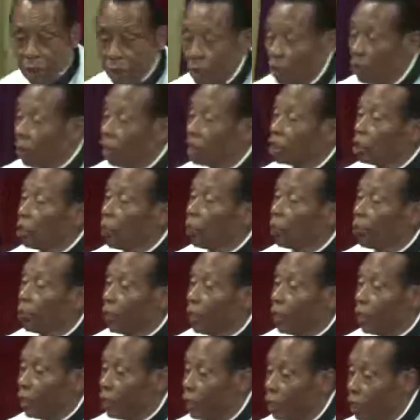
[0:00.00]
We went to
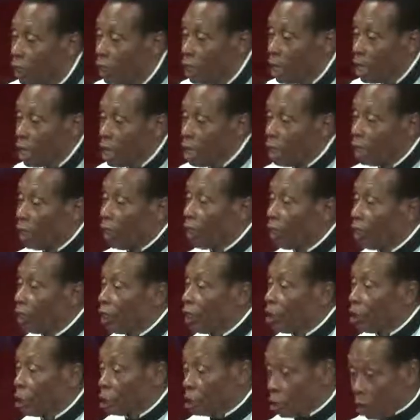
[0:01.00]
pray. And
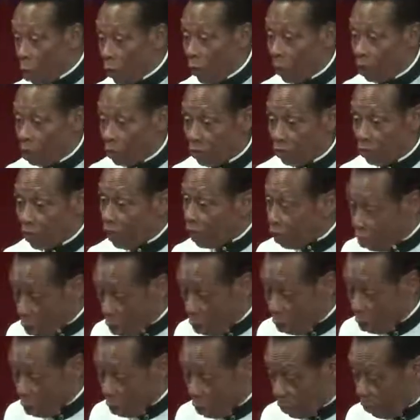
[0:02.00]
in October, it's very
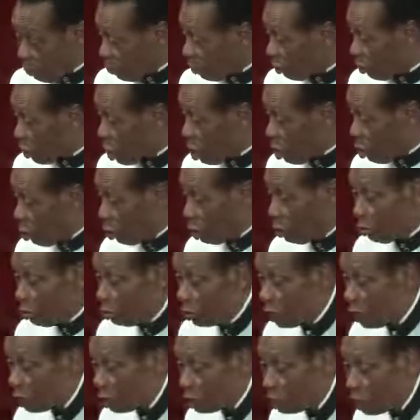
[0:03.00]
hot. We
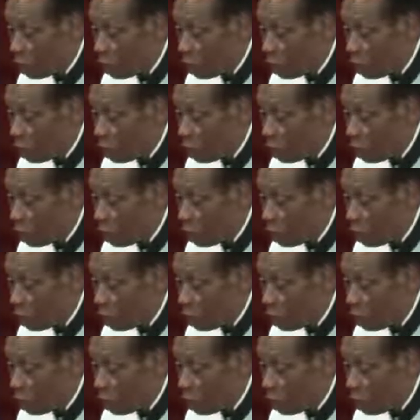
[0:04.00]
prayed